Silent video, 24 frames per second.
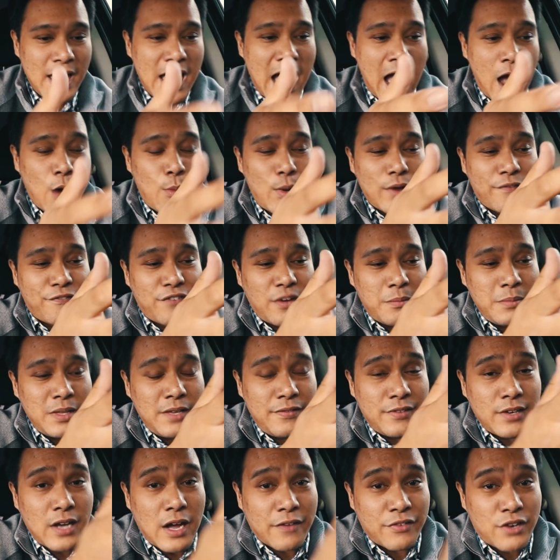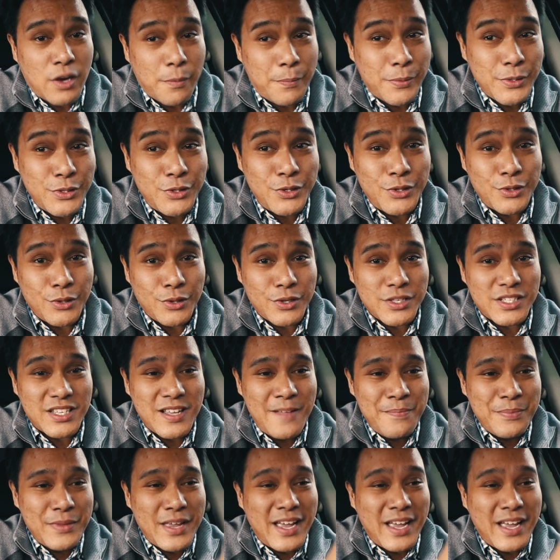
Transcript: I went from living off cup of noodles